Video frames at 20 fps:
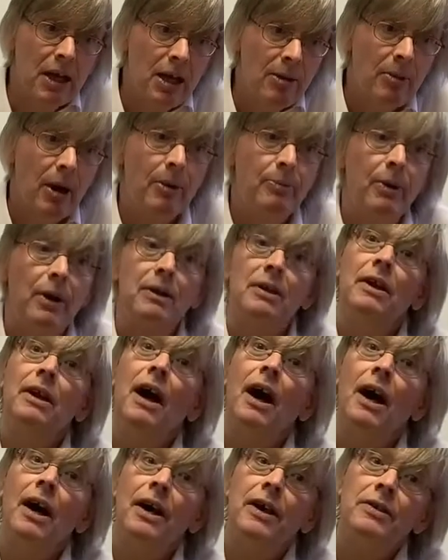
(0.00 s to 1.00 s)
by Bradley
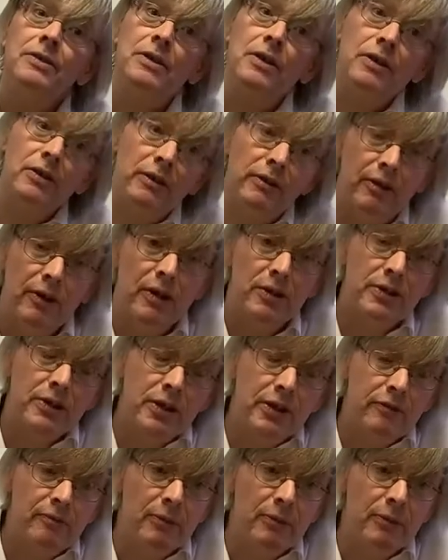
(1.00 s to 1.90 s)
Hines of the University of